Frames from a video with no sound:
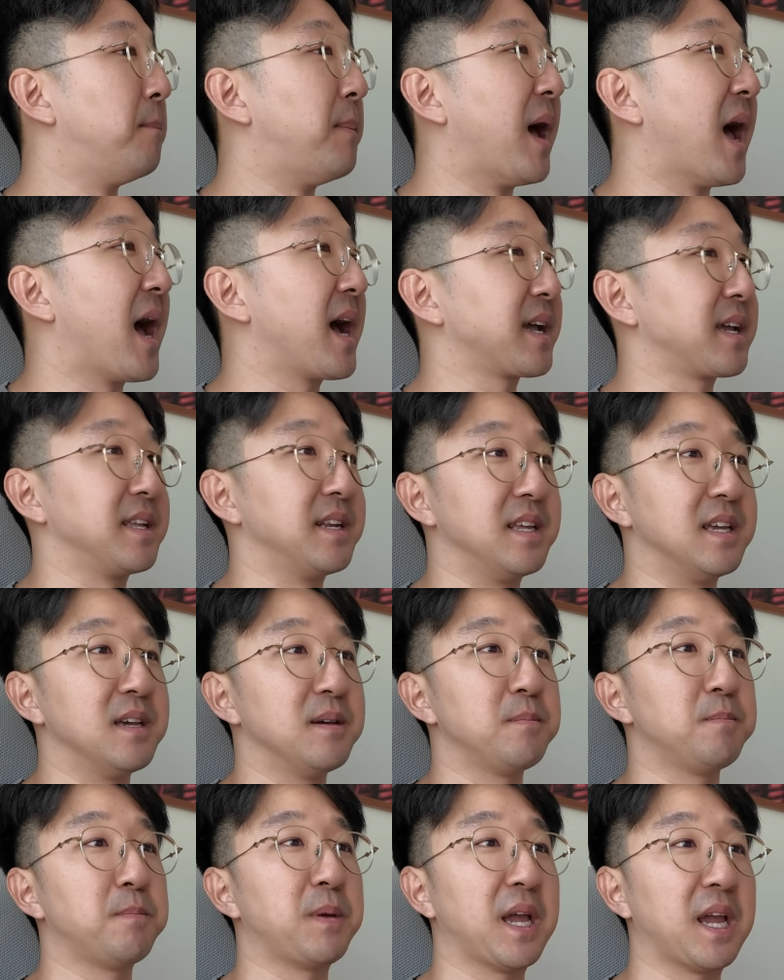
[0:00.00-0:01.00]
back and
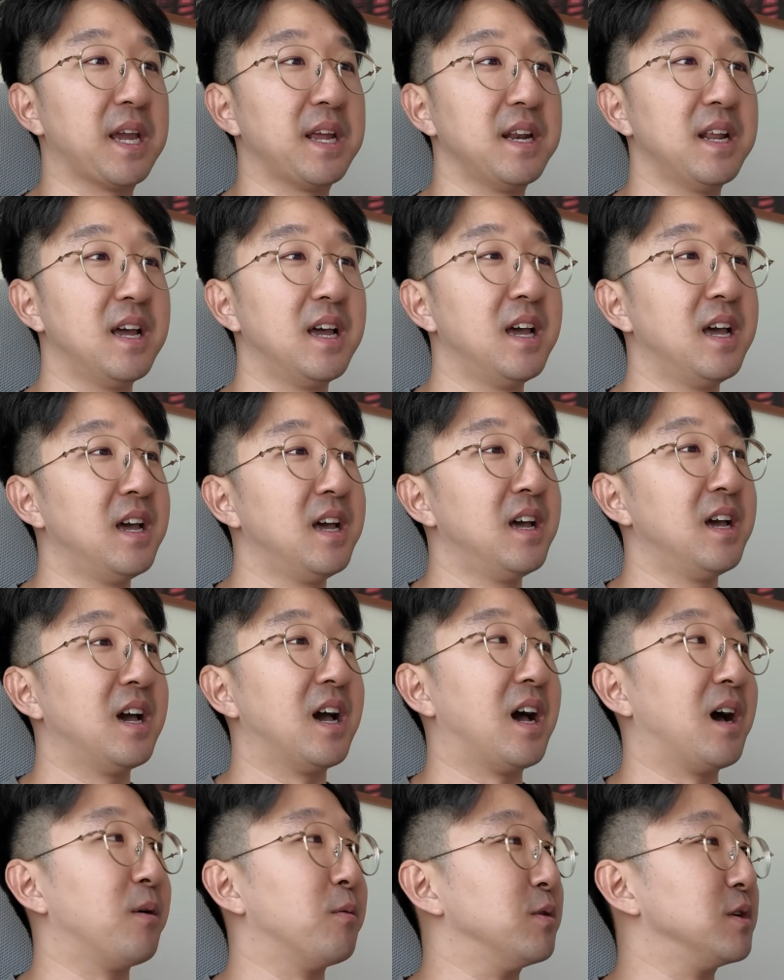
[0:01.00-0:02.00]
hip pain,
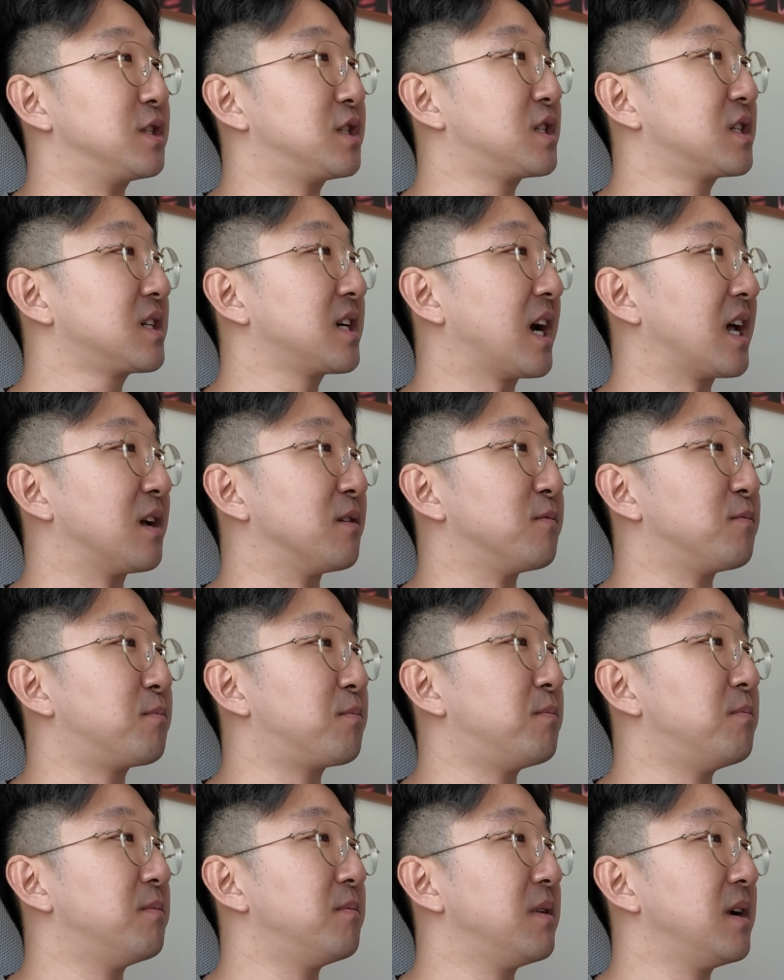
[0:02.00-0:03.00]
uh, which kind of
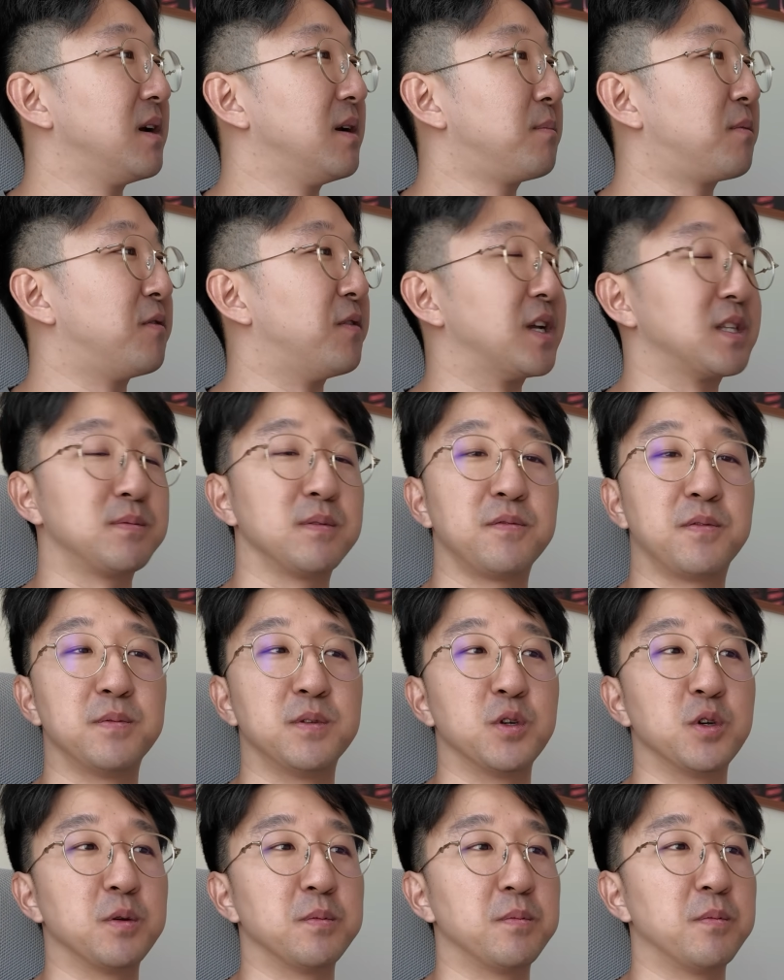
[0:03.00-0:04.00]
prevents me
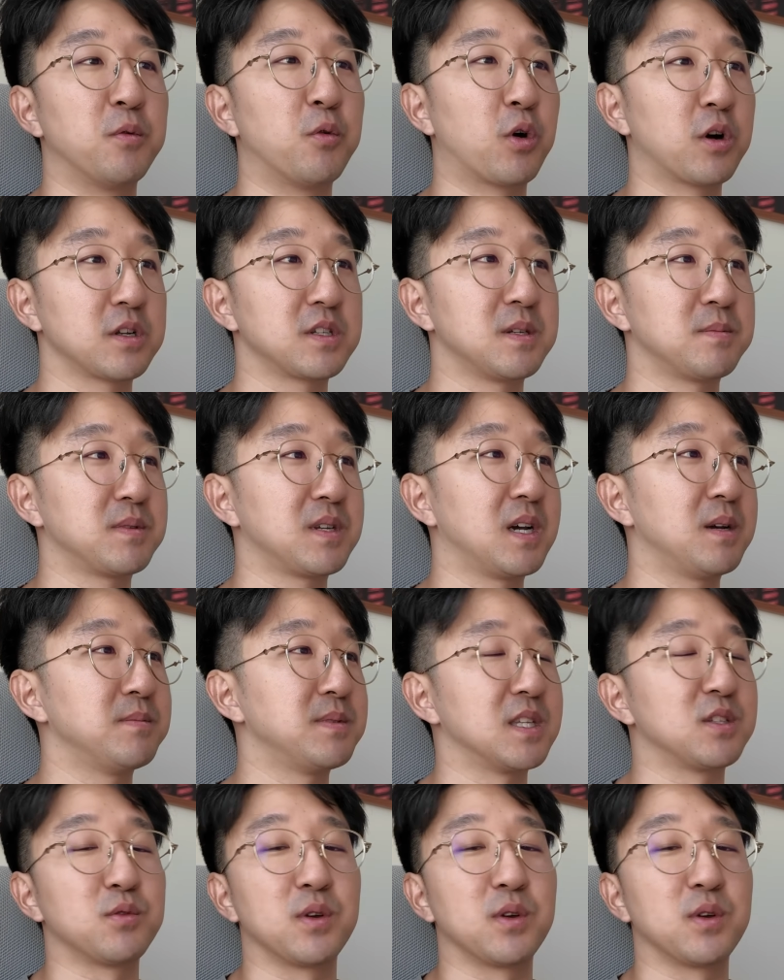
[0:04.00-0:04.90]
from doing work sometimes.